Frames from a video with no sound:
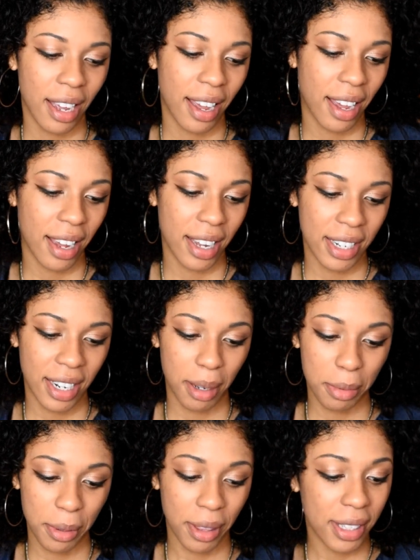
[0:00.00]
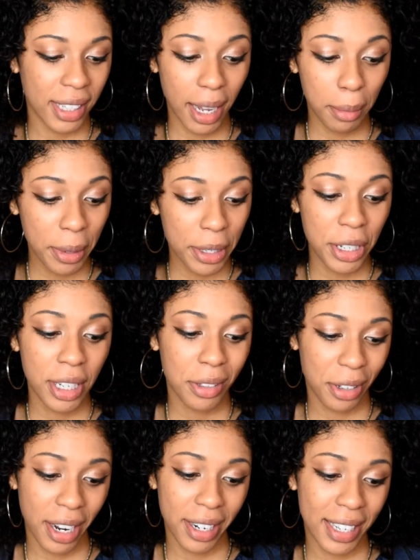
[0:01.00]
It helps with scalp itching,
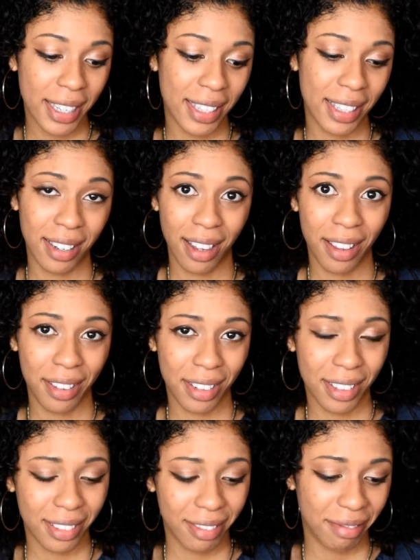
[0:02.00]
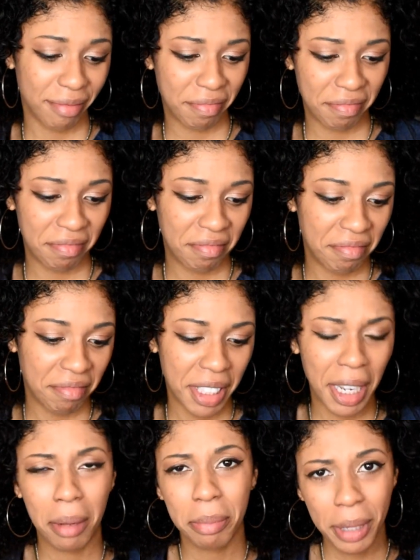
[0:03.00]
dryness, and other
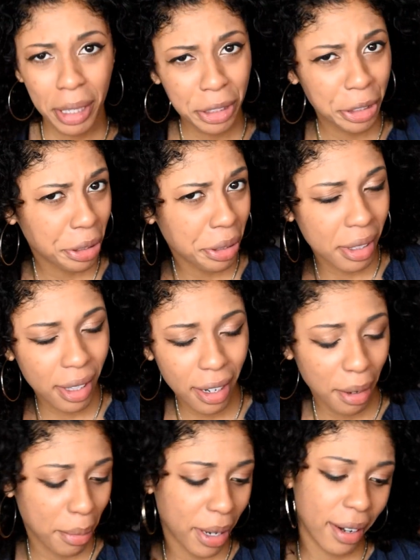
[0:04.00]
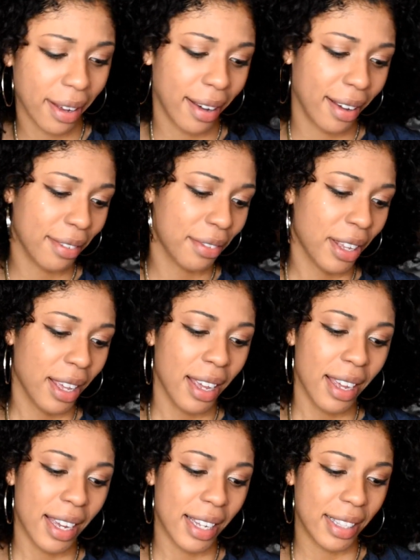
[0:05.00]
scalp issues that you might have.
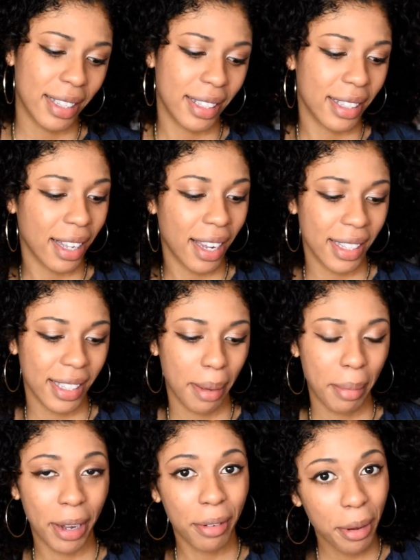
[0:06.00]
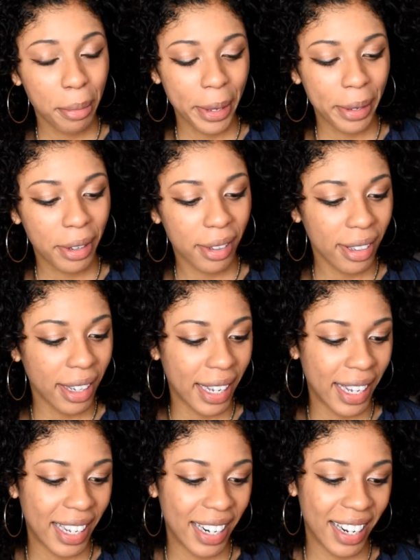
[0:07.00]
It's antimicrobial,
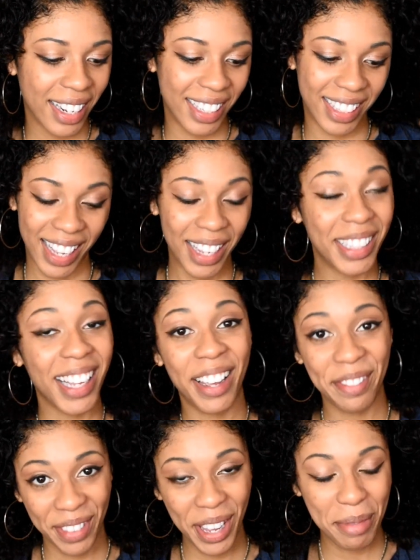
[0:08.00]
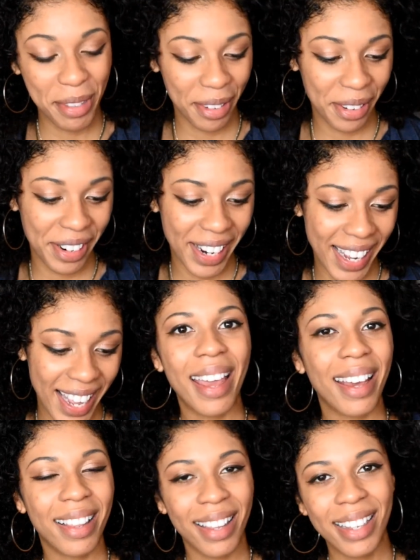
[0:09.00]
it is anti-inflammatory,
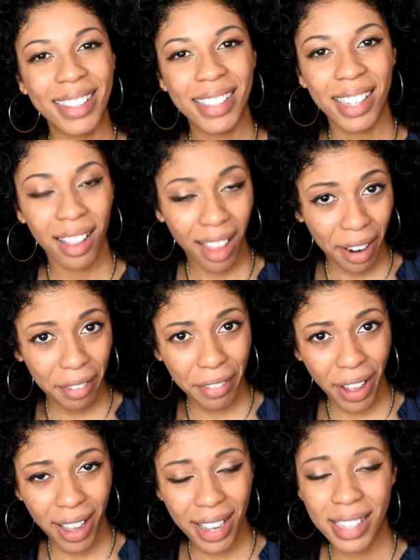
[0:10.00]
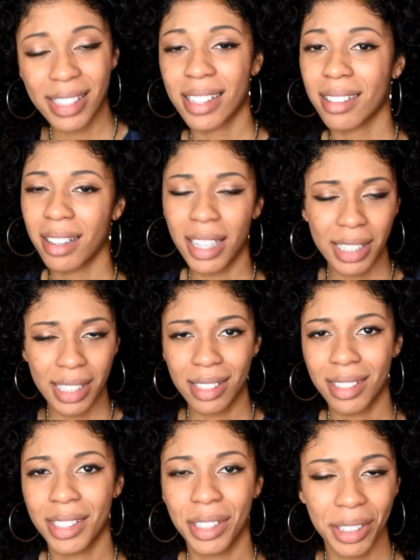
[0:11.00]
it cleans and clarifies and
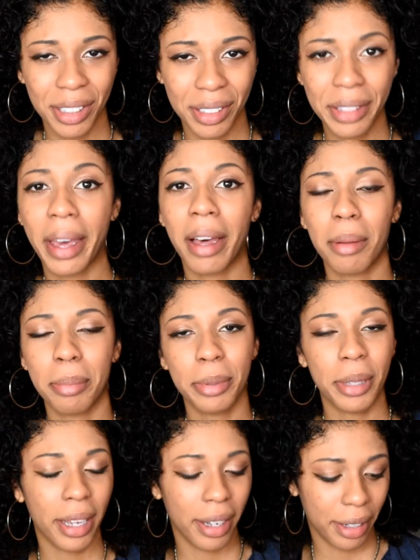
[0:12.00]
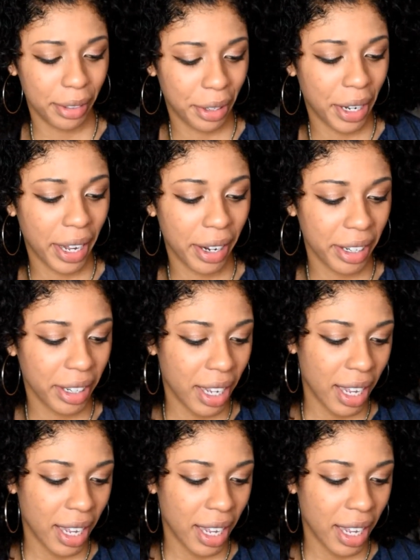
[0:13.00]
cleanses your scalp and your hair.